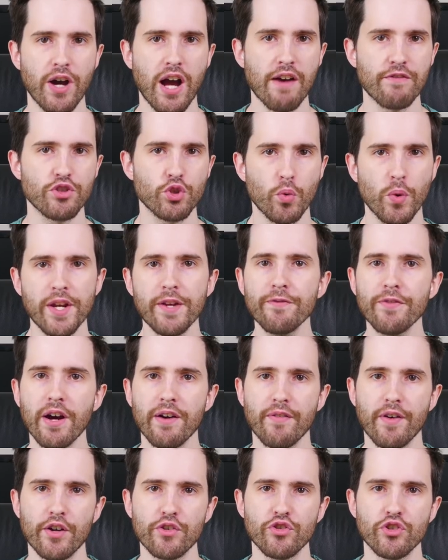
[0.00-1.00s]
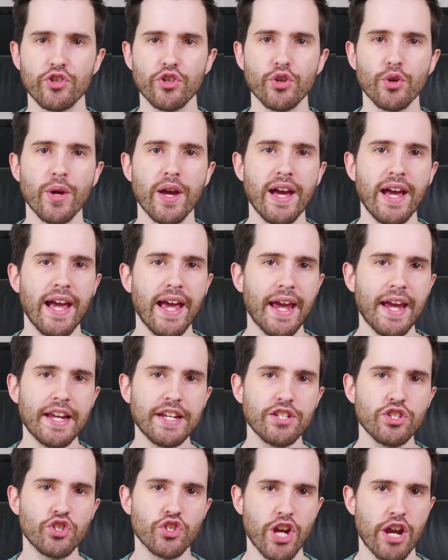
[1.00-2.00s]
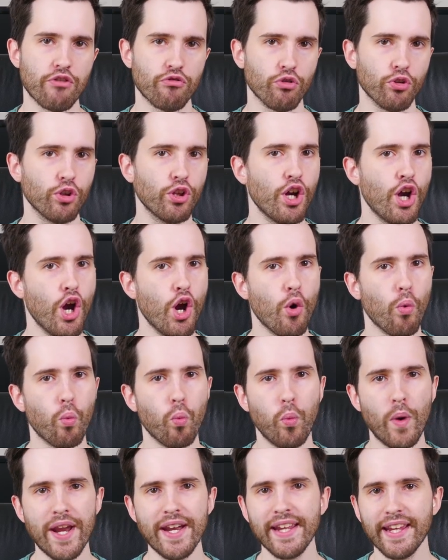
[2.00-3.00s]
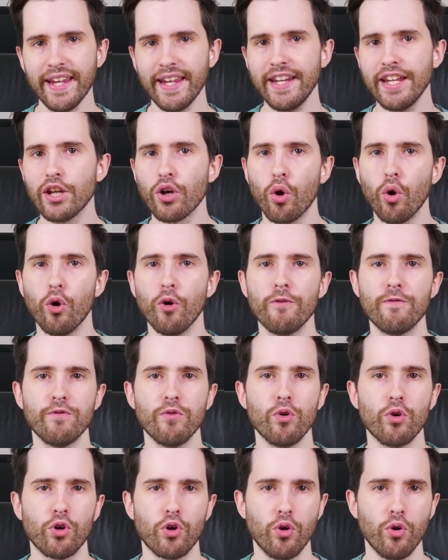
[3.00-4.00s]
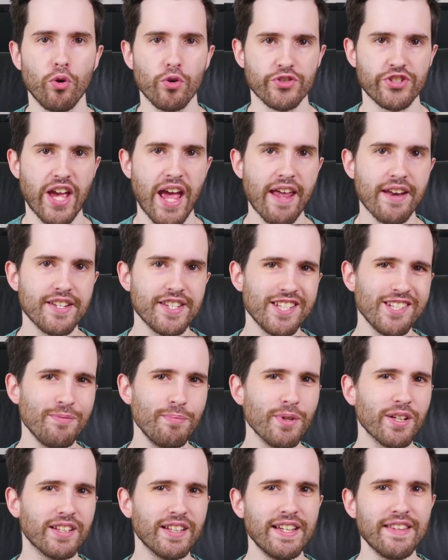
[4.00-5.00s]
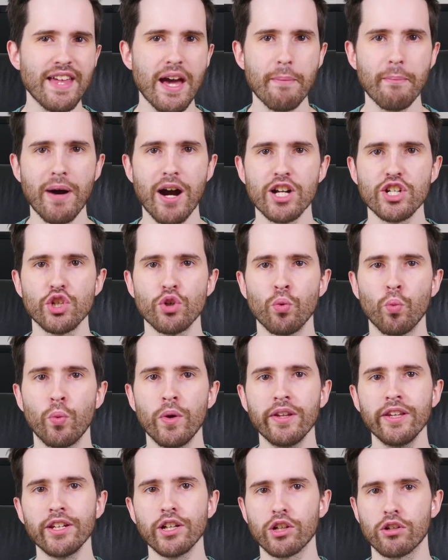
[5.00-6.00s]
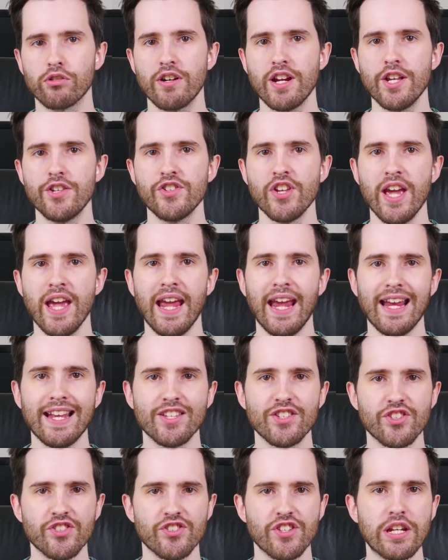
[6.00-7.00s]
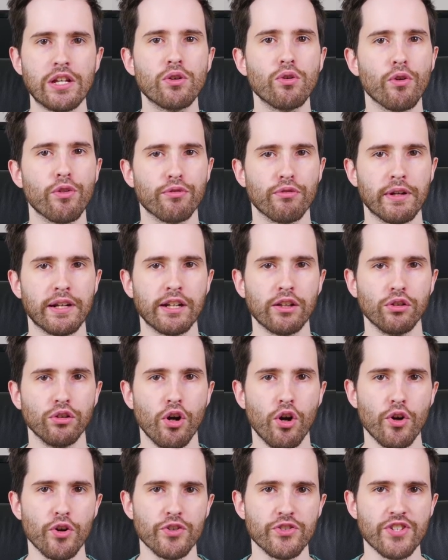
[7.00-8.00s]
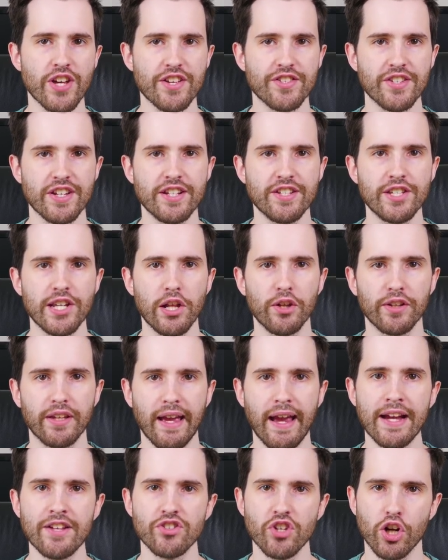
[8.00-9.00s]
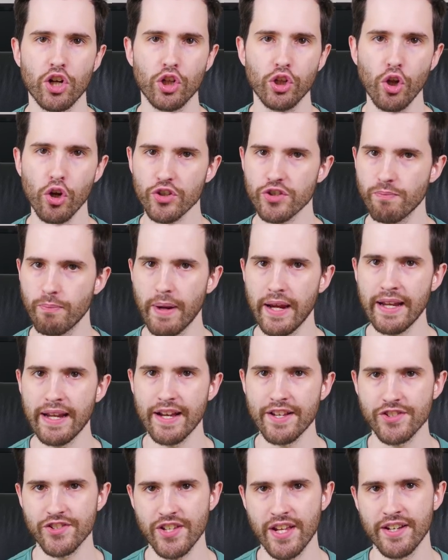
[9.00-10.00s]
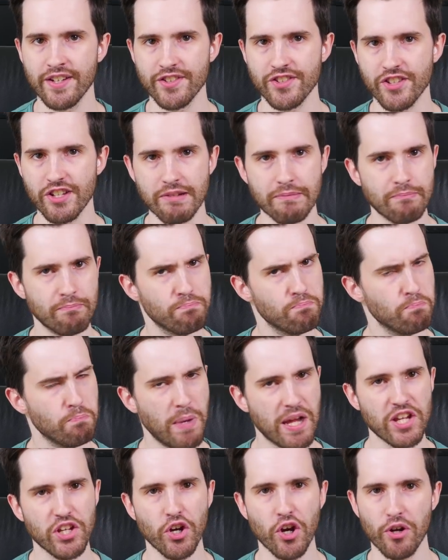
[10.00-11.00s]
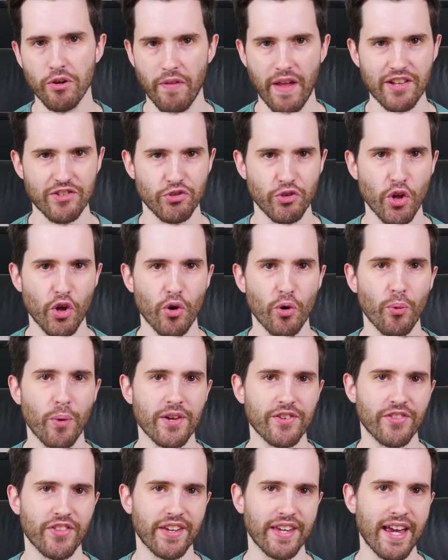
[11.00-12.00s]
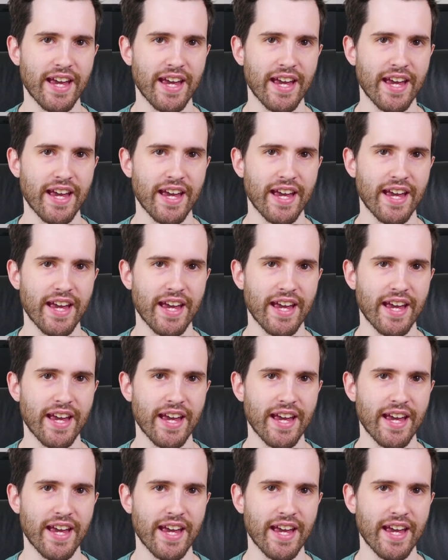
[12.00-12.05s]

5 2500U in general when hitting all four cores, and typically that margin will increase in single-threaded loads as Intel gains a clock speed ascendancy, but you know, that's not always the